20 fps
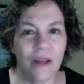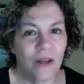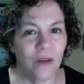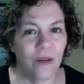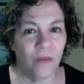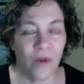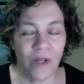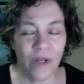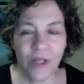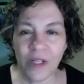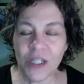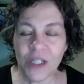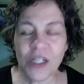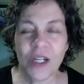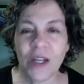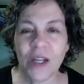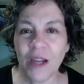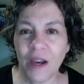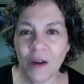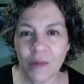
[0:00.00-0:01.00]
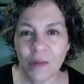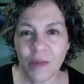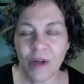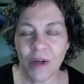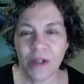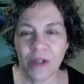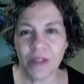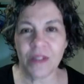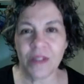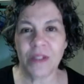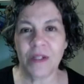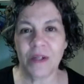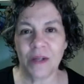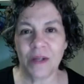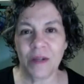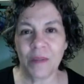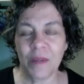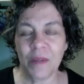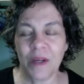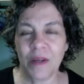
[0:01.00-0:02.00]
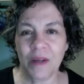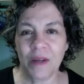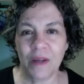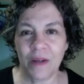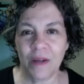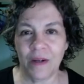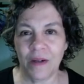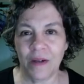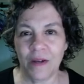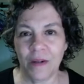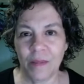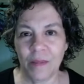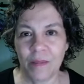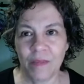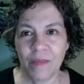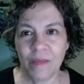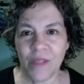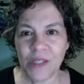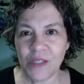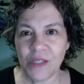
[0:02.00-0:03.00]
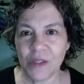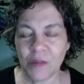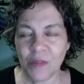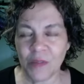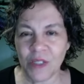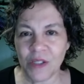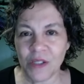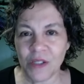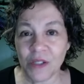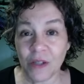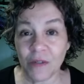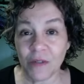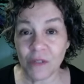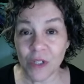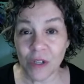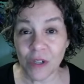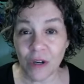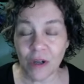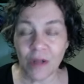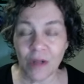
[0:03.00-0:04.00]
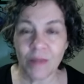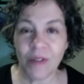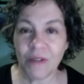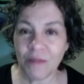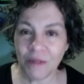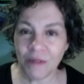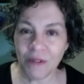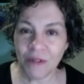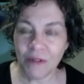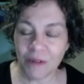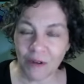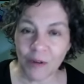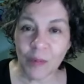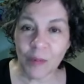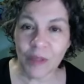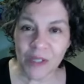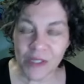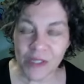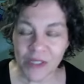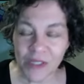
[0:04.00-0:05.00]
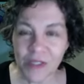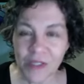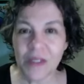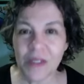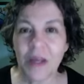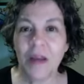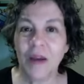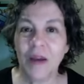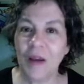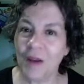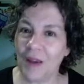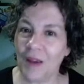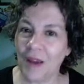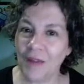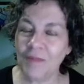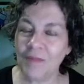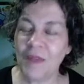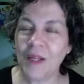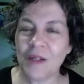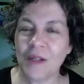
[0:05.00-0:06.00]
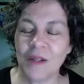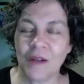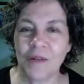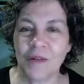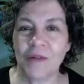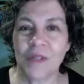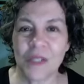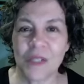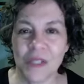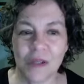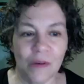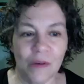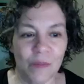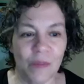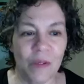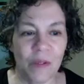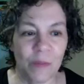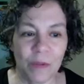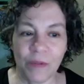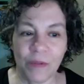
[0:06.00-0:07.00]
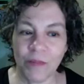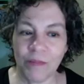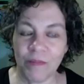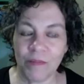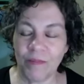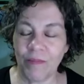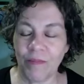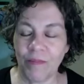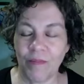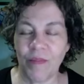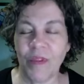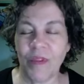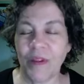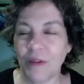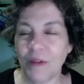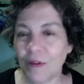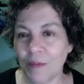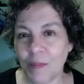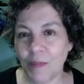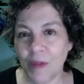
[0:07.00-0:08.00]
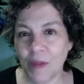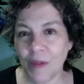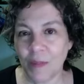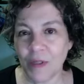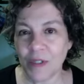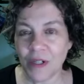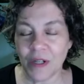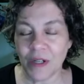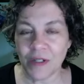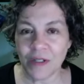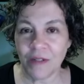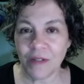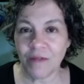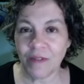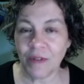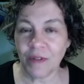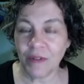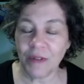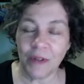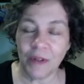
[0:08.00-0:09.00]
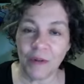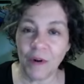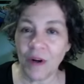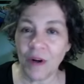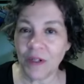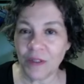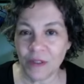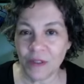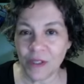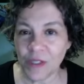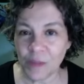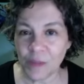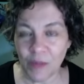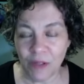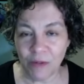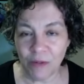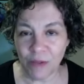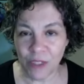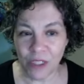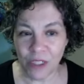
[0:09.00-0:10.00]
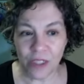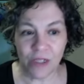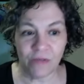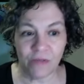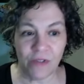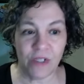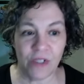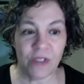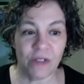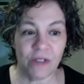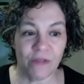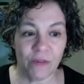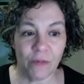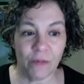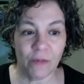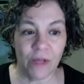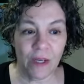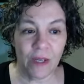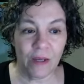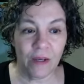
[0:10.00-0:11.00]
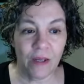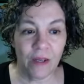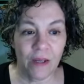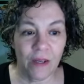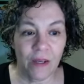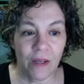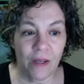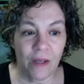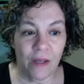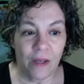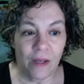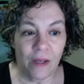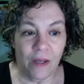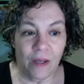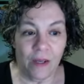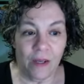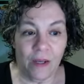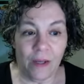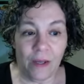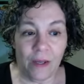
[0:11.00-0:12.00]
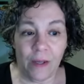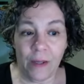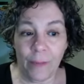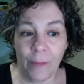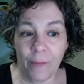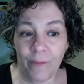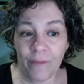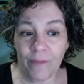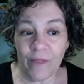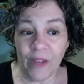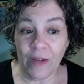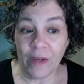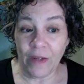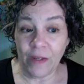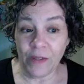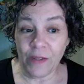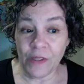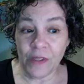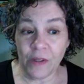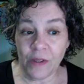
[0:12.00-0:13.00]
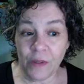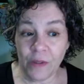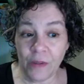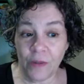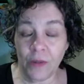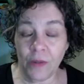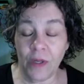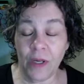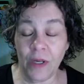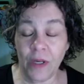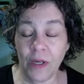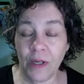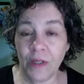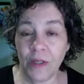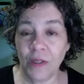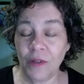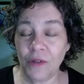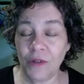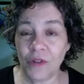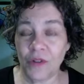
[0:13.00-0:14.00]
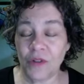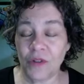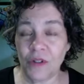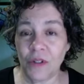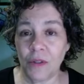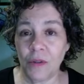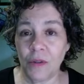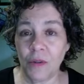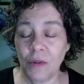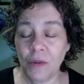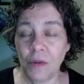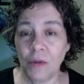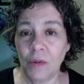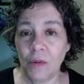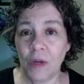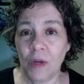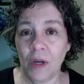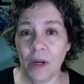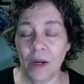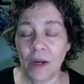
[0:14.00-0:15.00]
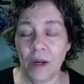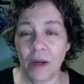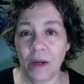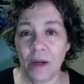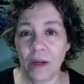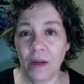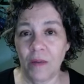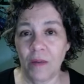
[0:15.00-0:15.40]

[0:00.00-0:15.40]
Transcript: why not check out part of the time, um, assuming you still have a job and you go places, and make notes. So people think you're being productive, and you are. You're just being productive in a different way. Um, I also used to, uh,